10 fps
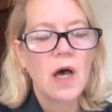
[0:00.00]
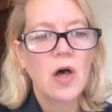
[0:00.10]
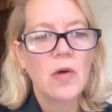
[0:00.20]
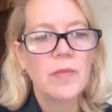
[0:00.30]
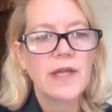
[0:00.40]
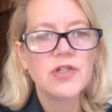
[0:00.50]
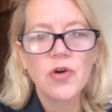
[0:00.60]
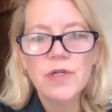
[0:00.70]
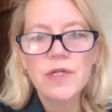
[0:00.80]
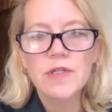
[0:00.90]
um, and
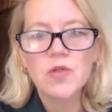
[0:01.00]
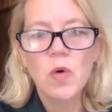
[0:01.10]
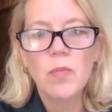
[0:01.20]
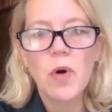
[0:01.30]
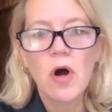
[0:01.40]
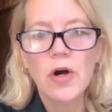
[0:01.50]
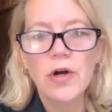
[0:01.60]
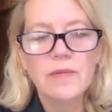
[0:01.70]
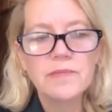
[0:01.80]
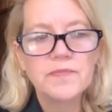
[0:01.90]
turned it into a
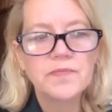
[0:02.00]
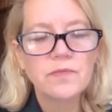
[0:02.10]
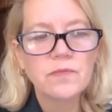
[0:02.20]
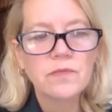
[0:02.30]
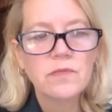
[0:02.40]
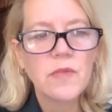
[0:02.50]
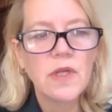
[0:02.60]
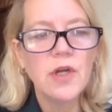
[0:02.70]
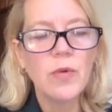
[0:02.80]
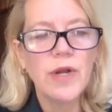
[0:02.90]
park.
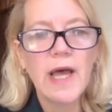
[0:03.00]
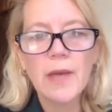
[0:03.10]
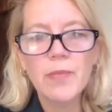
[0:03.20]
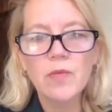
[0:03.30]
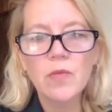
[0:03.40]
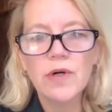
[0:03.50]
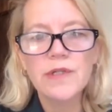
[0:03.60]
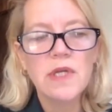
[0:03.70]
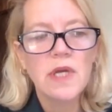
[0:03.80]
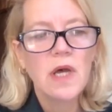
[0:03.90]
Now, what happened
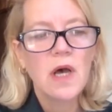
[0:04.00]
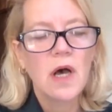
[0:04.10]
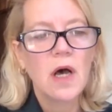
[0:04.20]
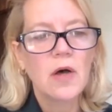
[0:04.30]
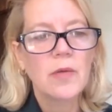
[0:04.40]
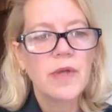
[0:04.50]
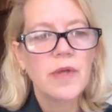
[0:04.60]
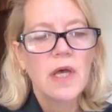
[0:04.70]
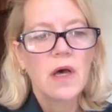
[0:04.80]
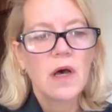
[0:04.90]
was um,
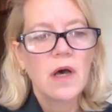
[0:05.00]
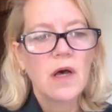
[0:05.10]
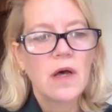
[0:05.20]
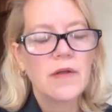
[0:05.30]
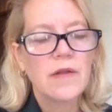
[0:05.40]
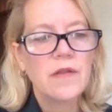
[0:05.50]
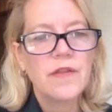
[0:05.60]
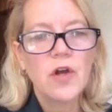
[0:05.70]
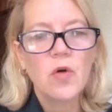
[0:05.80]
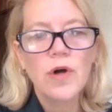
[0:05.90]
uh,
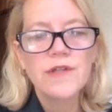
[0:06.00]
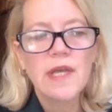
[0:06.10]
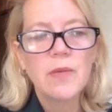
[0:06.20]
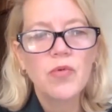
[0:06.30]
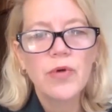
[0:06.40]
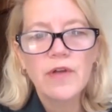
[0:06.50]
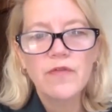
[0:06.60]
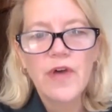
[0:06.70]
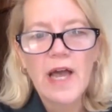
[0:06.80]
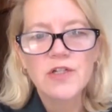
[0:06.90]
there was a brick
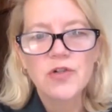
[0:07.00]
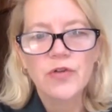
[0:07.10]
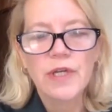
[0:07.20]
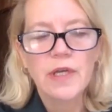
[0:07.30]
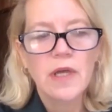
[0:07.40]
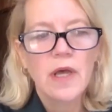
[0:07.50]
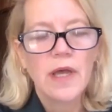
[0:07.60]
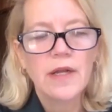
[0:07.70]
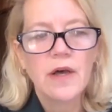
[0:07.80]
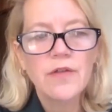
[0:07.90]
factory
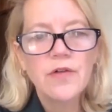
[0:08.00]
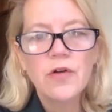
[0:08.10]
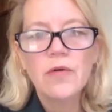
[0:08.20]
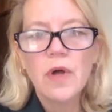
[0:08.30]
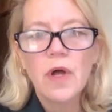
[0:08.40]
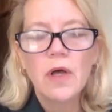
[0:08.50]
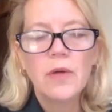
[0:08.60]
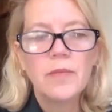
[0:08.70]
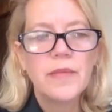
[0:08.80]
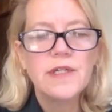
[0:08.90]
and other
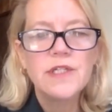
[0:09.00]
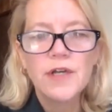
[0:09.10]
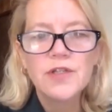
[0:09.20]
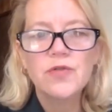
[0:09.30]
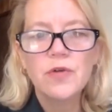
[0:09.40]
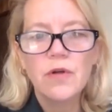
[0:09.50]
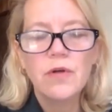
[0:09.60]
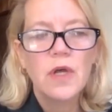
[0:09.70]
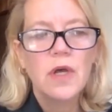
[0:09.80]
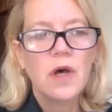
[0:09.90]
um,
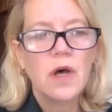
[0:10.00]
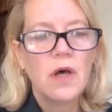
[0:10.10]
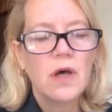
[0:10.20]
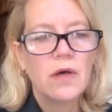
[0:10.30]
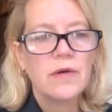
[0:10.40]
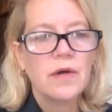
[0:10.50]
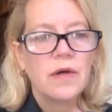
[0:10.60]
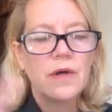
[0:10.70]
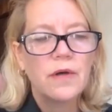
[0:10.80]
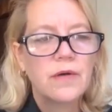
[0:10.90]
industrial uh,
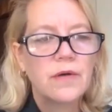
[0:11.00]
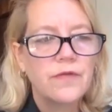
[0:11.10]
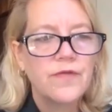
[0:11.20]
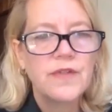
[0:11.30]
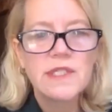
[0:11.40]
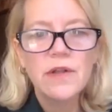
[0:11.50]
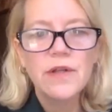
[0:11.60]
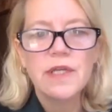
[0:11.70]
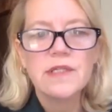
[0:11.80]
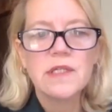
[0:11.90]
uh,
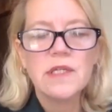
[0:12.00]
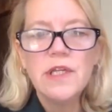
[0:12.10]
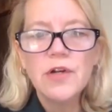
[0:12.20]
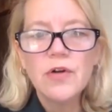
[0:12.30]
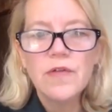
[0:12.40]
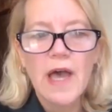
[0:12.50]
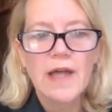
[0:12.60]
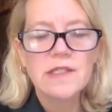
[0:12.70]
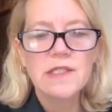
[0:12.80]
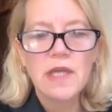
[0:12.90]
facilities near
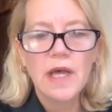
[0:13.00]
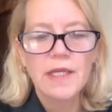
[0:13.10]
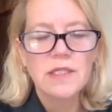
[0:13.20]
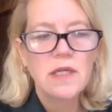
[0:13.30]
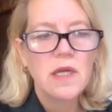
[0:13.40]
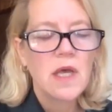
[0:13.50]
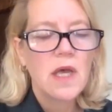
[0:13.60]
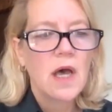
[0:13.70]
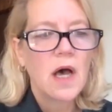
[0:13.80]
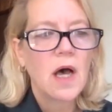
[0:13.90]
that site.
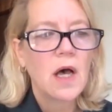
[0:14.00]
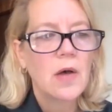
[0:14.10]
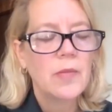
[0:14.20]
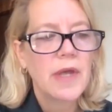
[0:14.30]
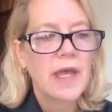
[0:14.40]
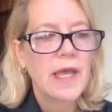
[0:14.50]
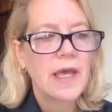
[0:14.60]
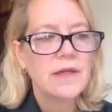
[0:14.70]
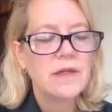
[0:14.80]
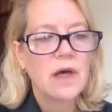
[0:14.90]
Um,
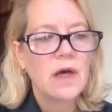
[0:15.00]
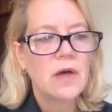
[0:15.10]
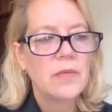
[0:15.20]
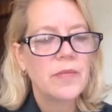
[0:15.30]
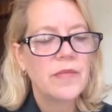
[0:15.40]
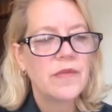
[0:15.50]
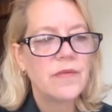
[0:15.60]
and um,